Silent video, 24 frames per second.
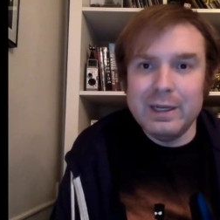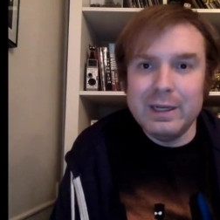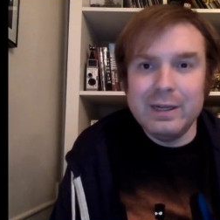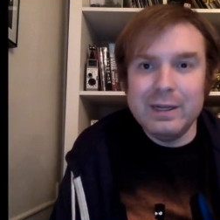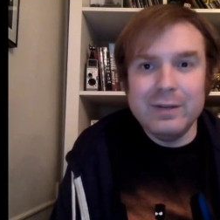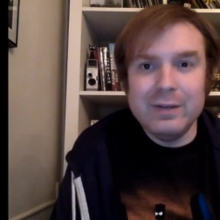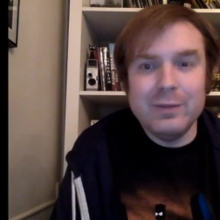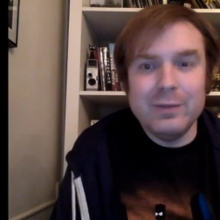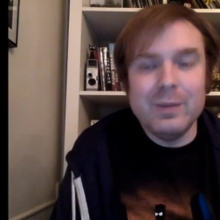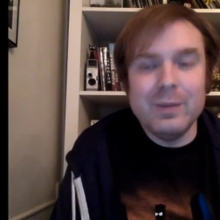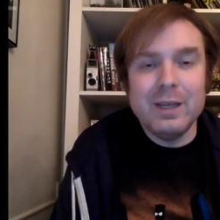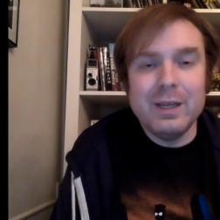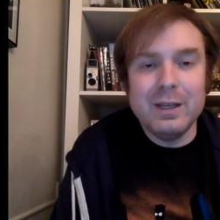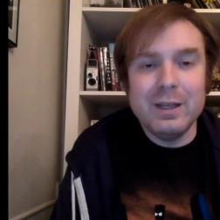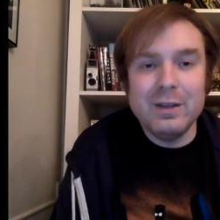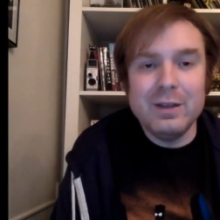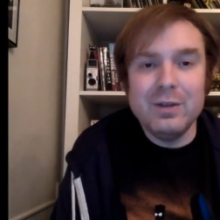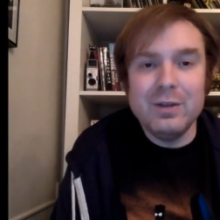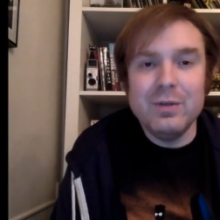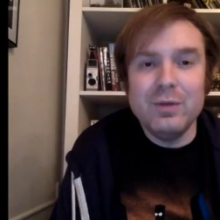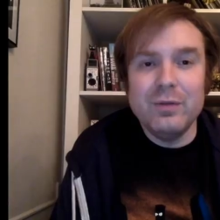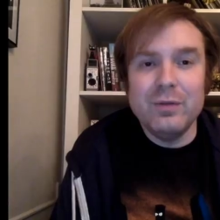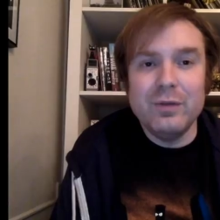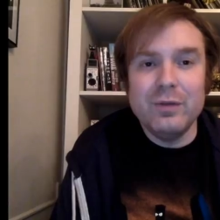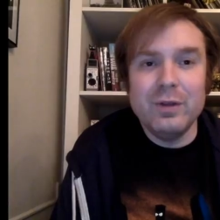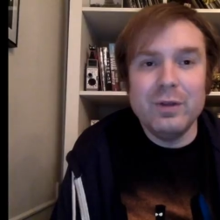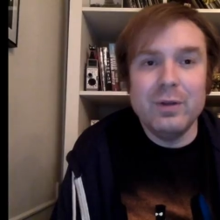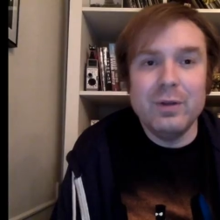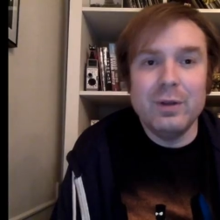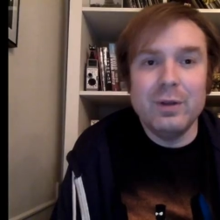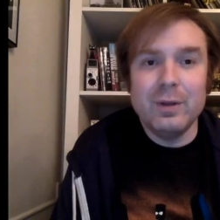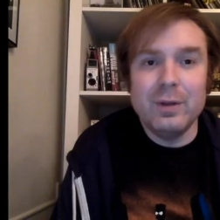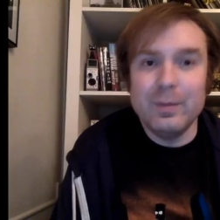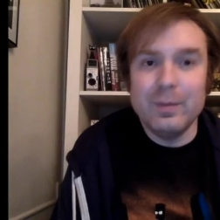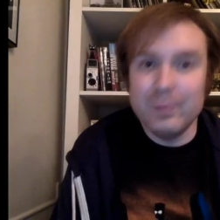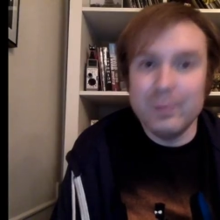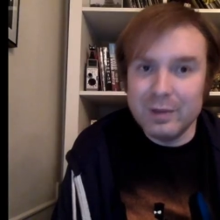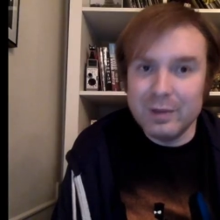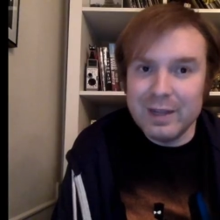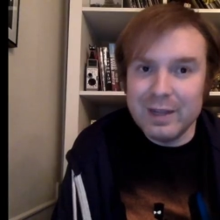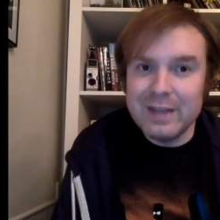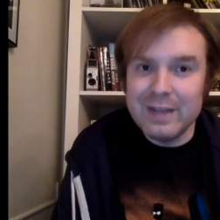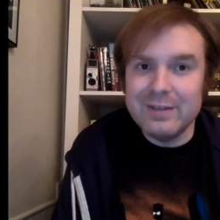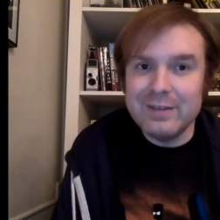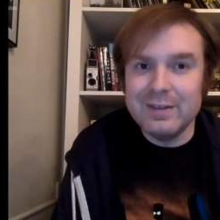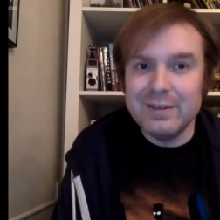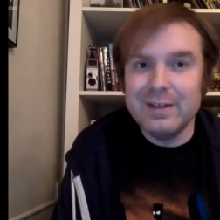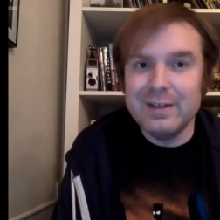It is making you feel
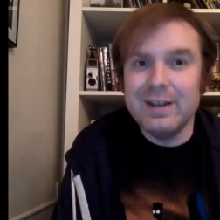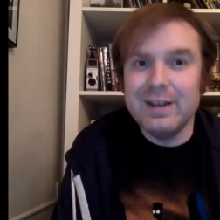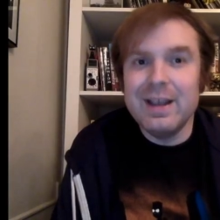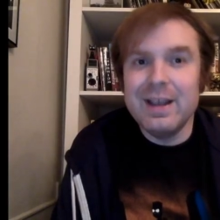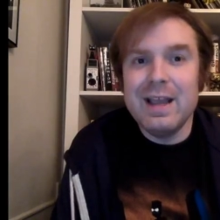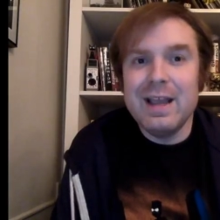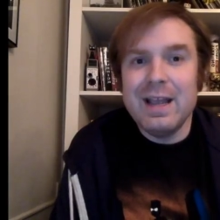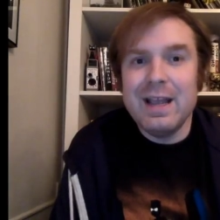complacent